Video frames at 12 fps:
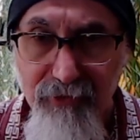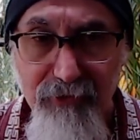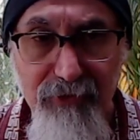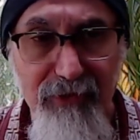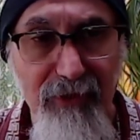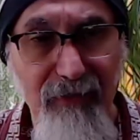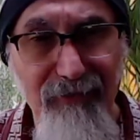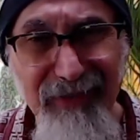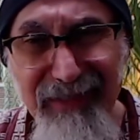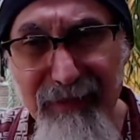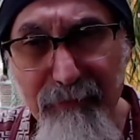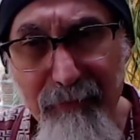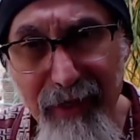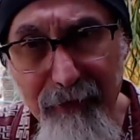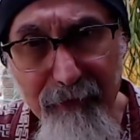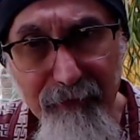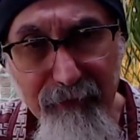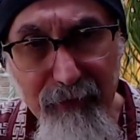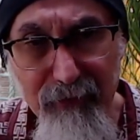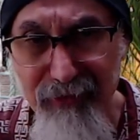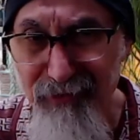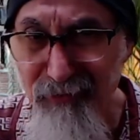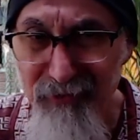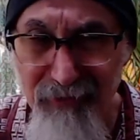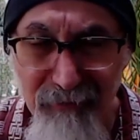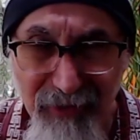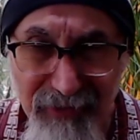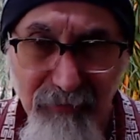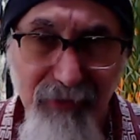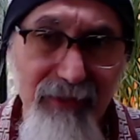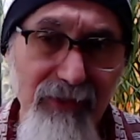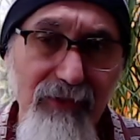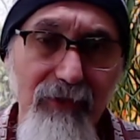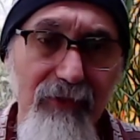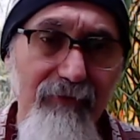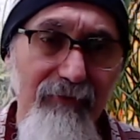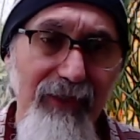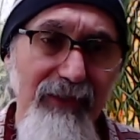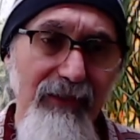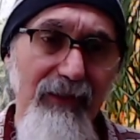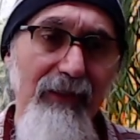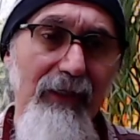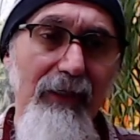yourself, eat better food. That's one of the best places you can invest in.